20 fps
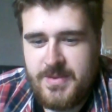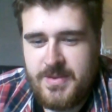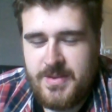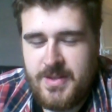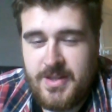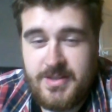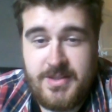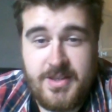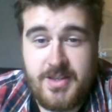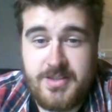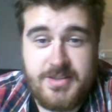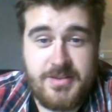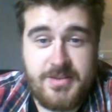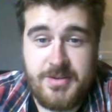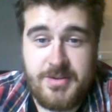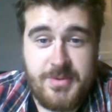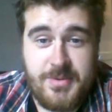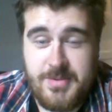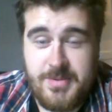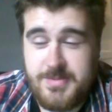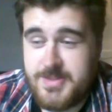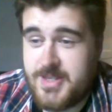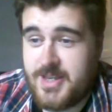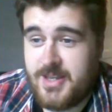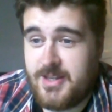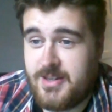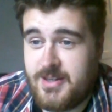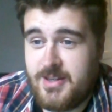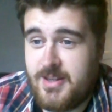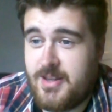I don't know what I'm
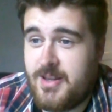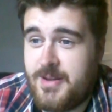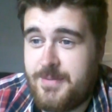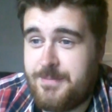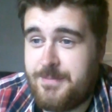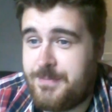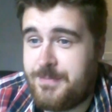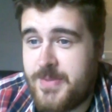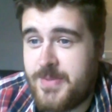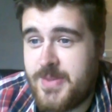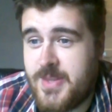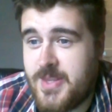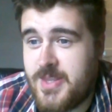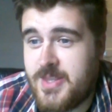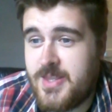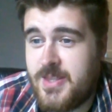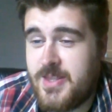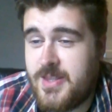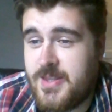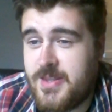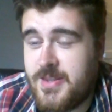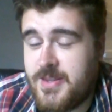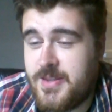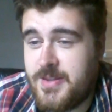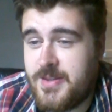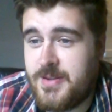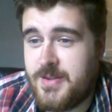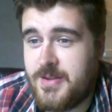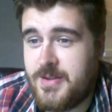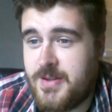saying. I
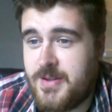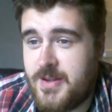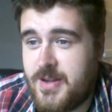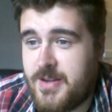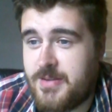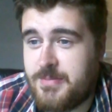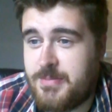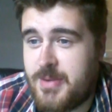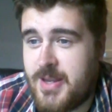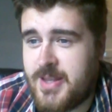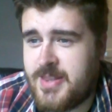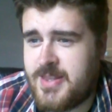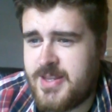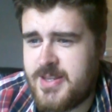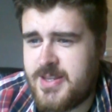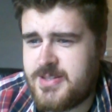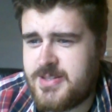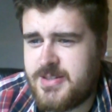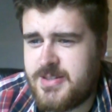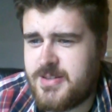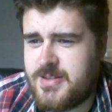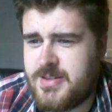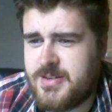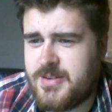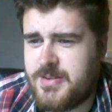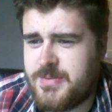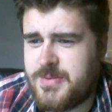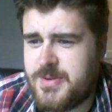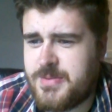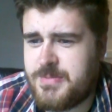didn't plan this. I don't
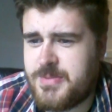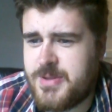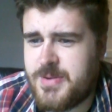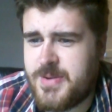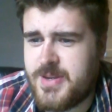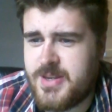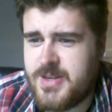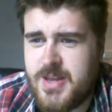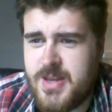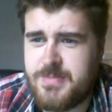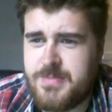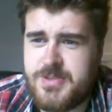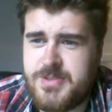know what I'm doing.